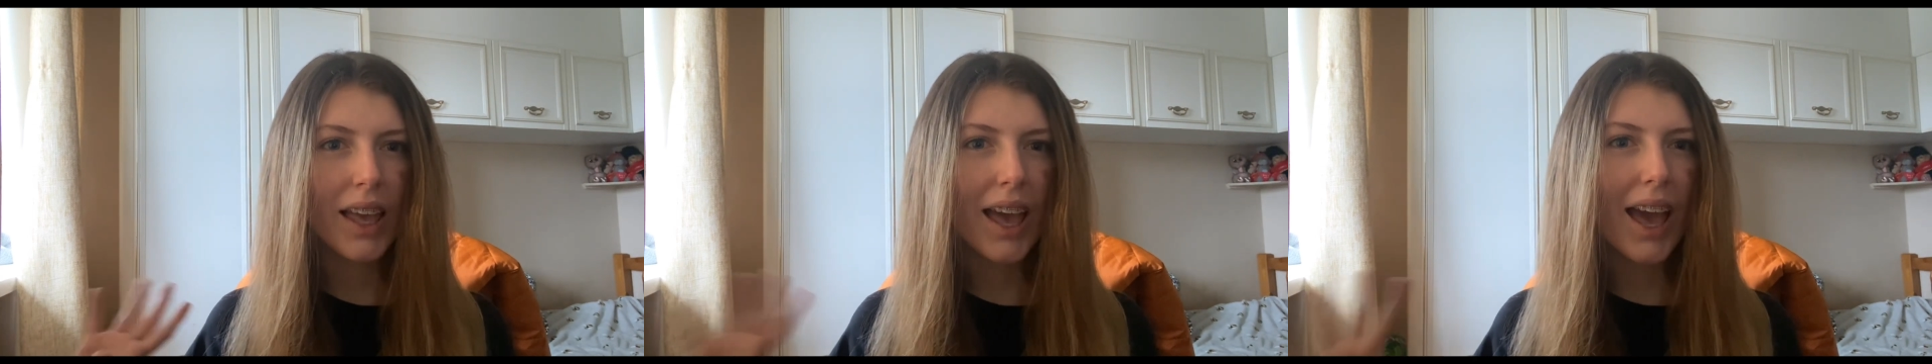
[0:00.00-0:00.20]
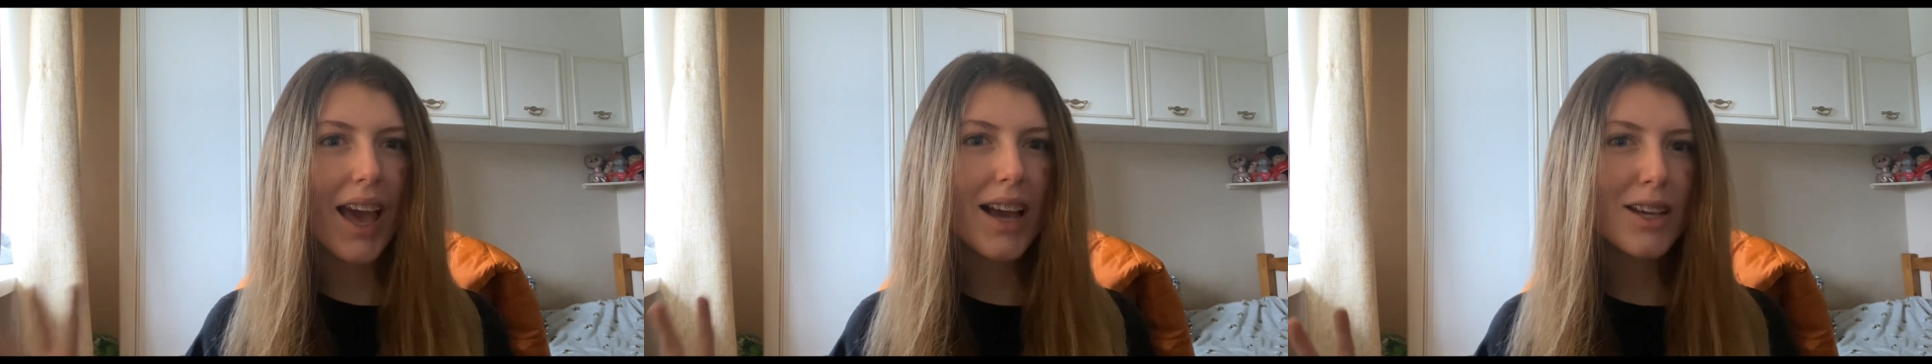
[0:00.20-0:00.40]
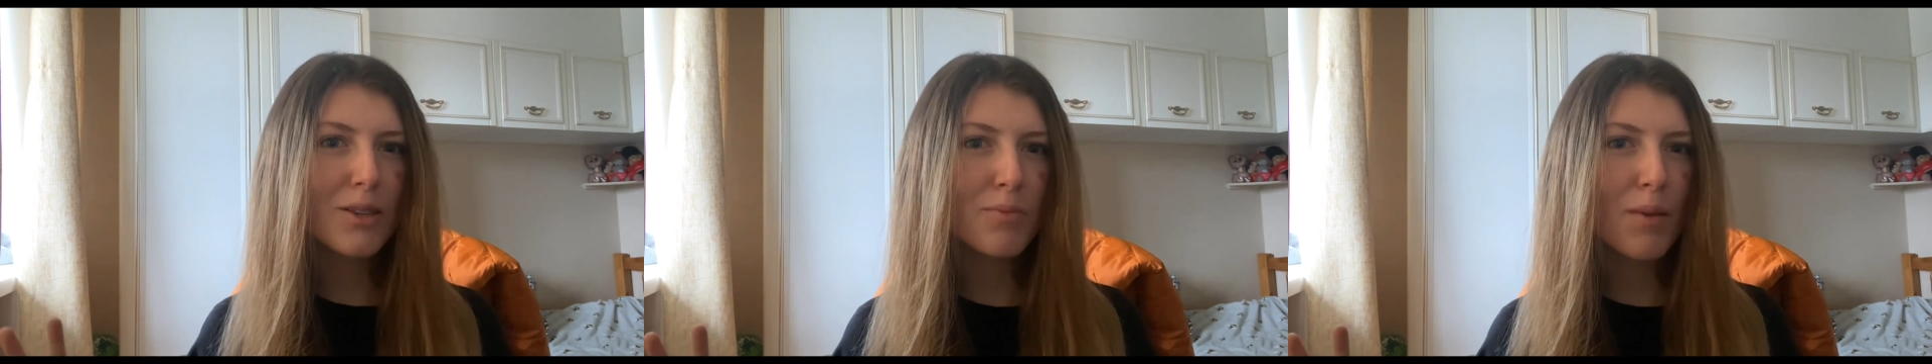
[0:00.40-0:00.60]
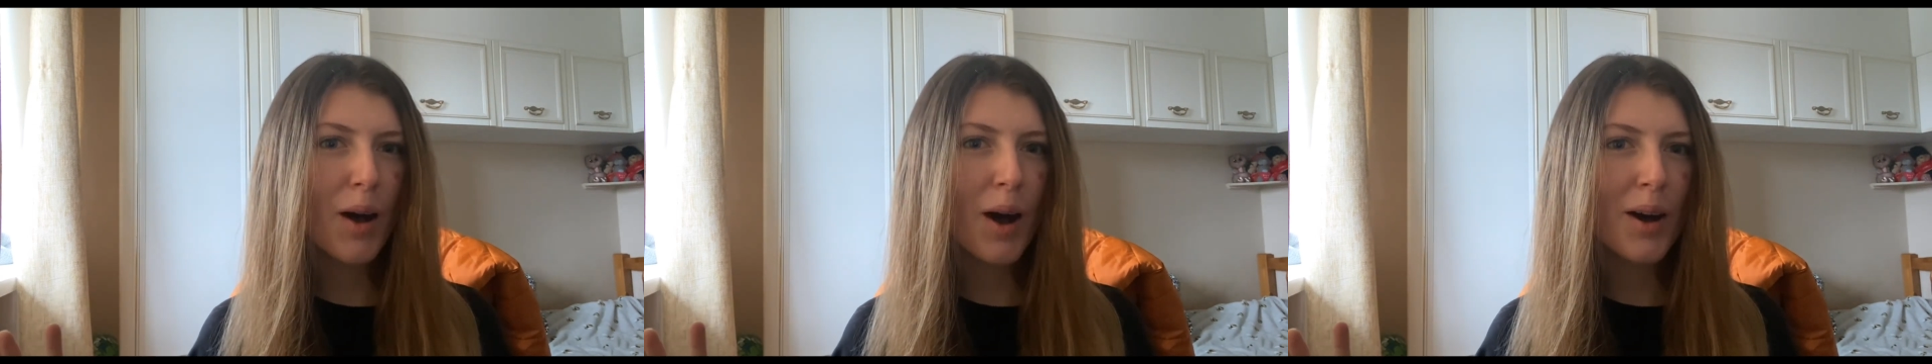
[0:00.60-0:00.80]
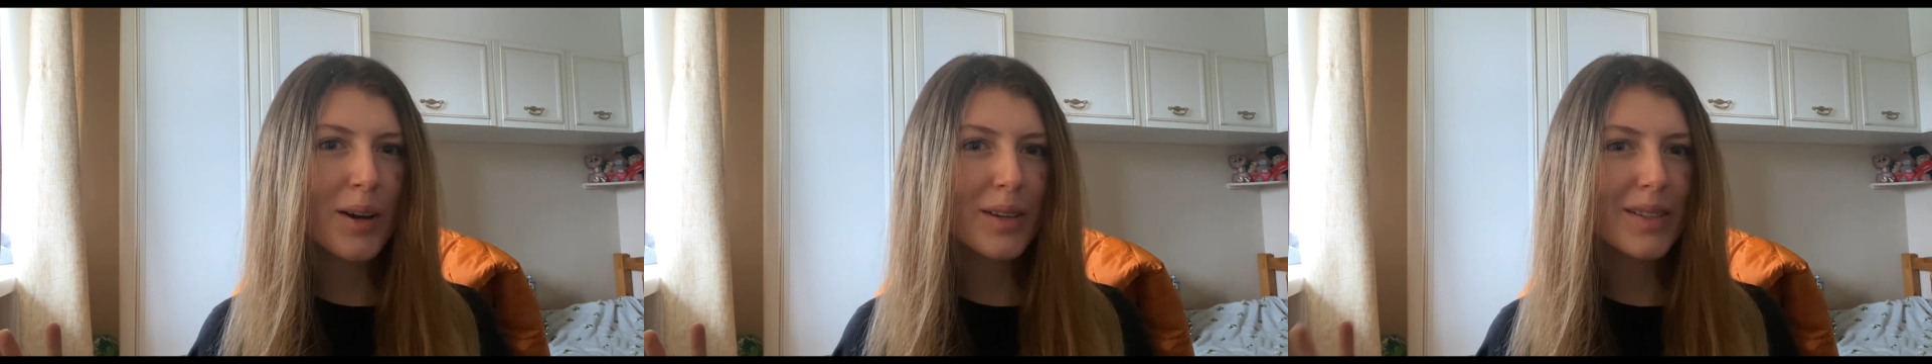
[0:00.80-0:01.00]

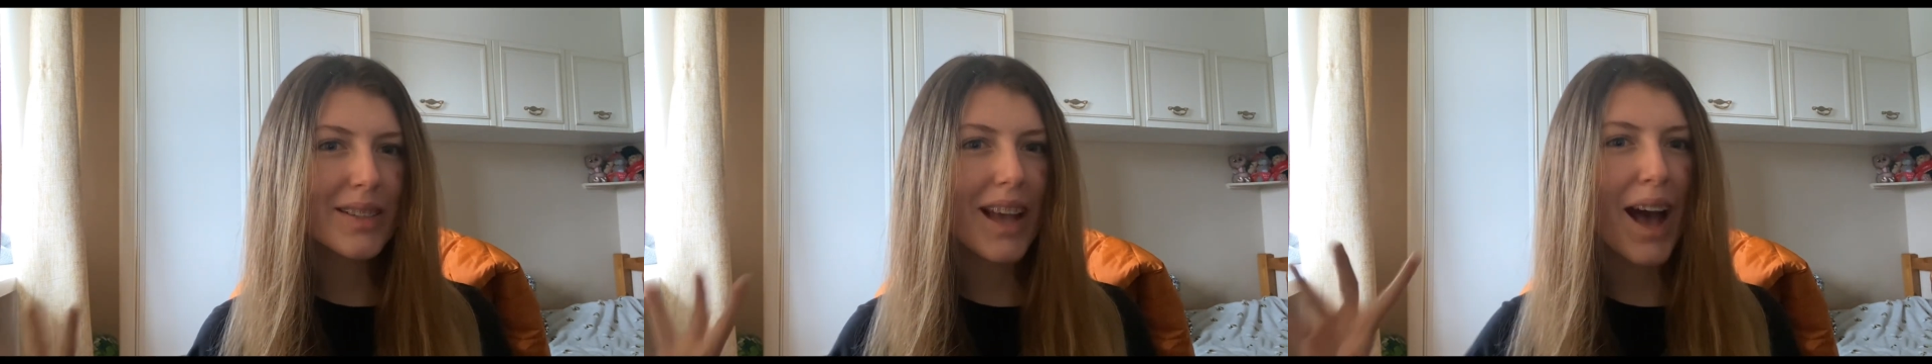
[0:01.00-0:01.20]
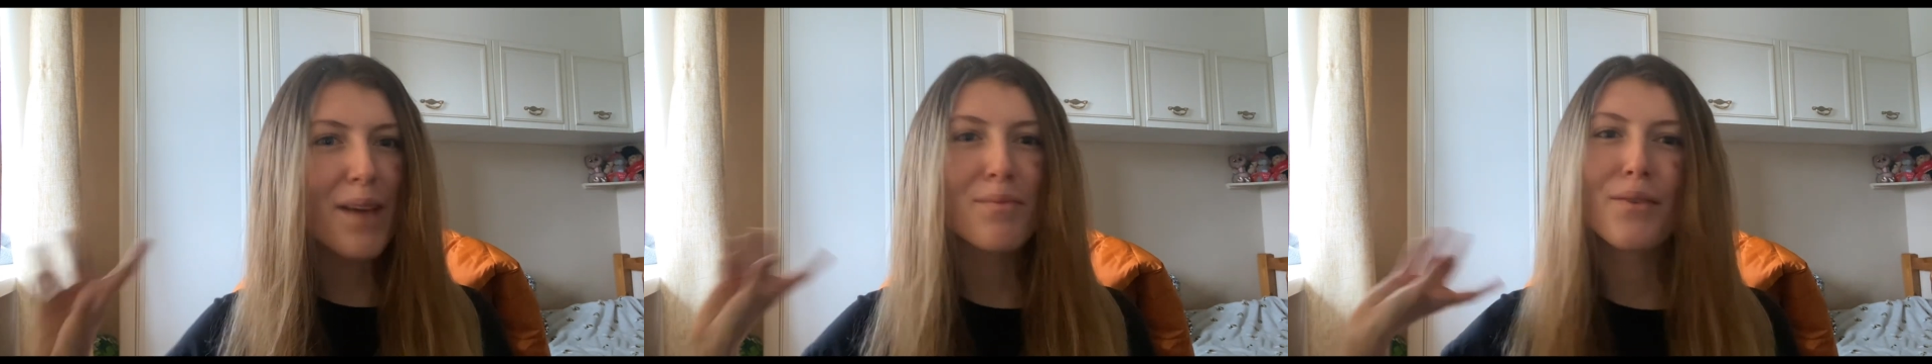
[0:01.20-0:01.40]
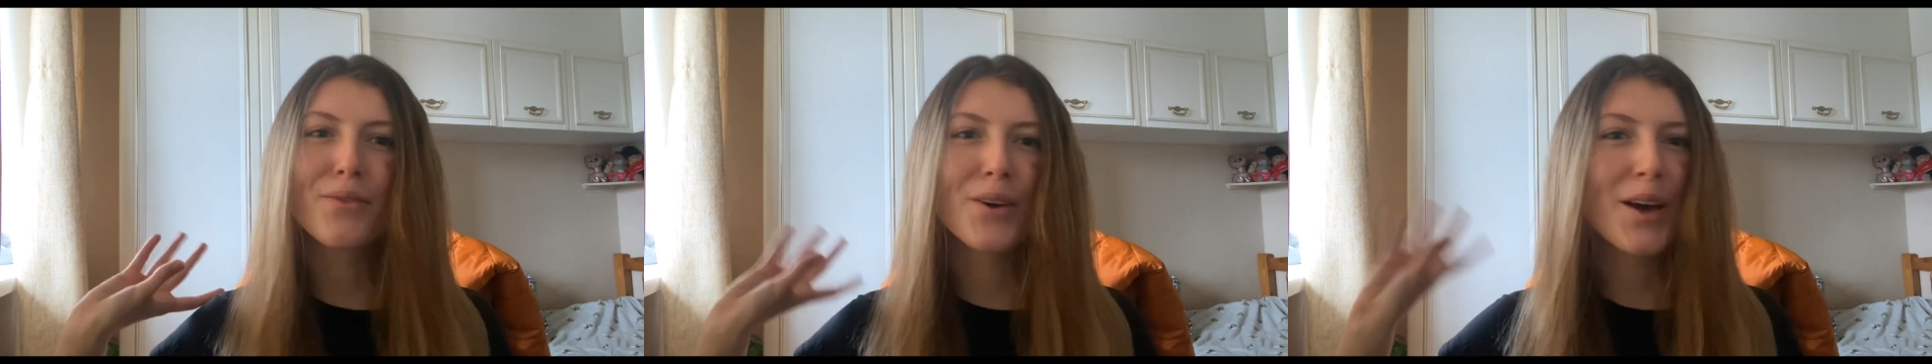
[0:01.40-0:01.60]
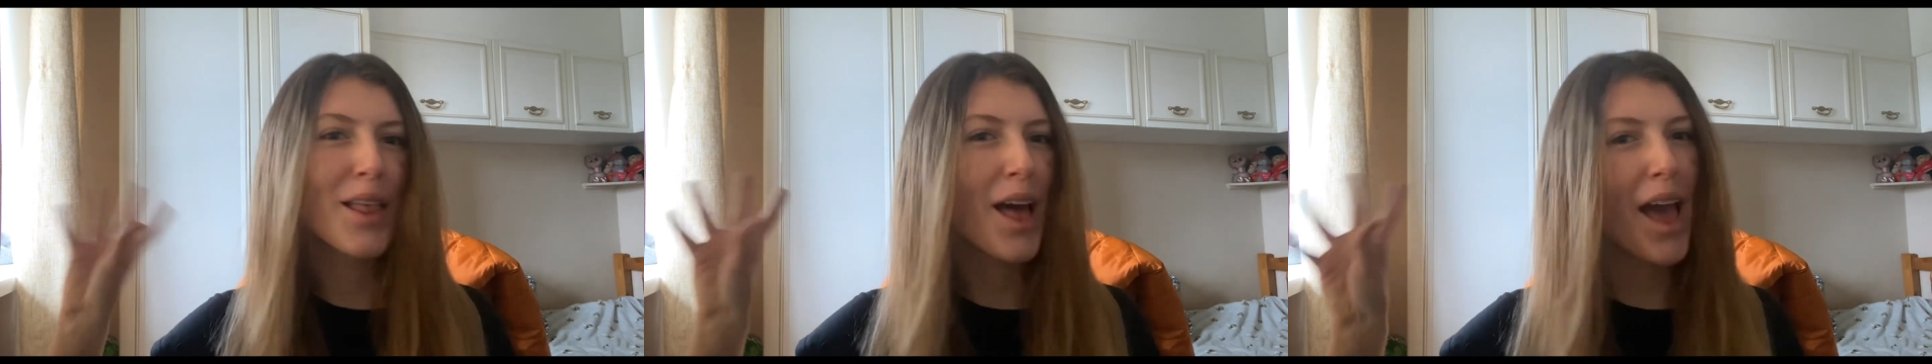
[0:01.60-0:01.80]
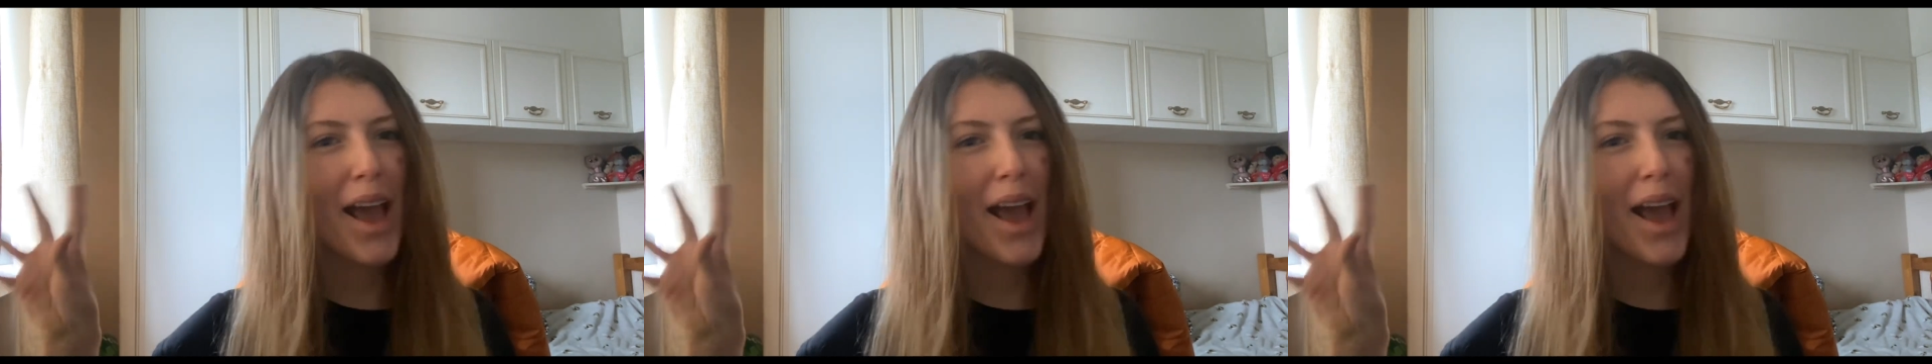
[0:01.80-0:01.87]
Xbox, I prefer the